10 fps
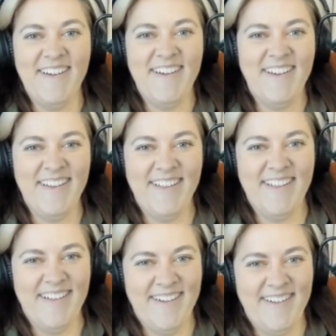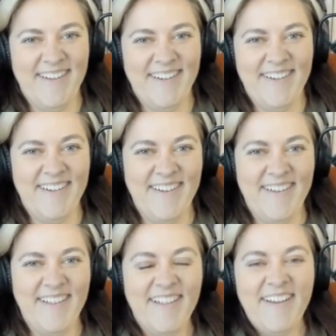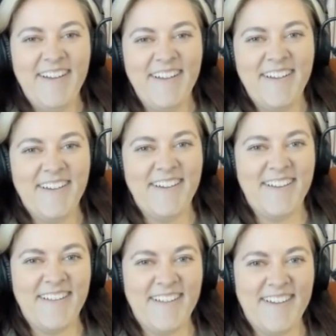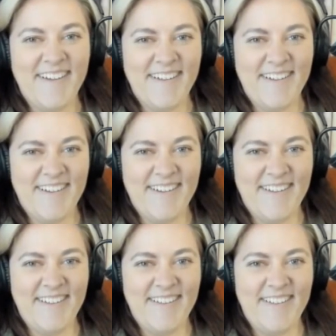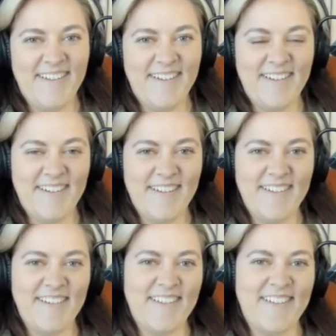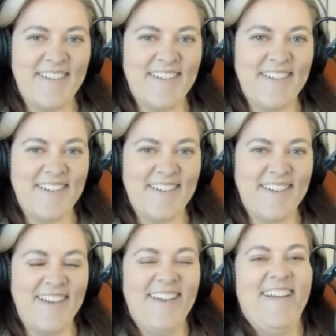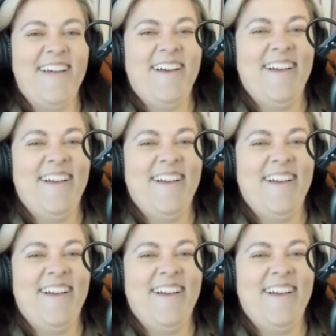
No words are spoken by the person on screen.